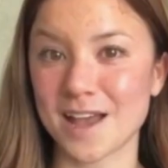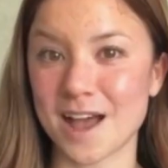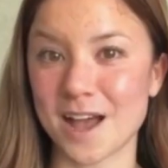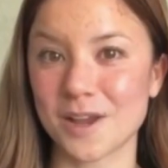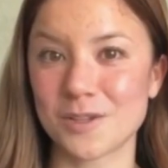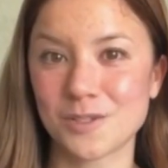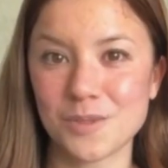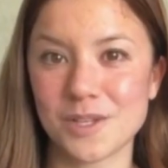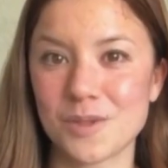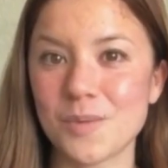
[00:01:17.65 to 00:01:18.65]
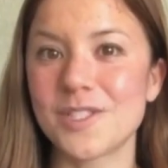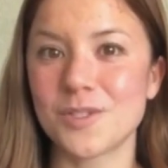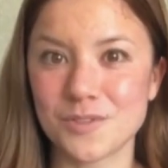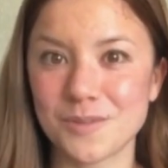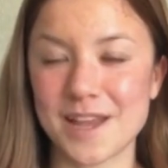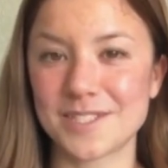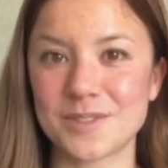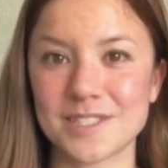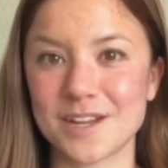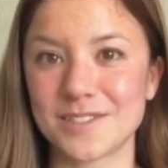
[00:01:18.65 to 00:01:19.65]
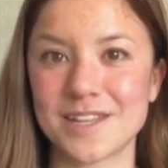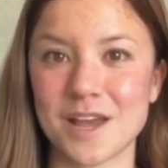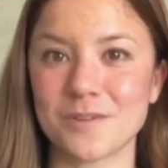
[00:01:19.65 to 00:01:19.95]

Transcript: How to use Crystal Restore for best results.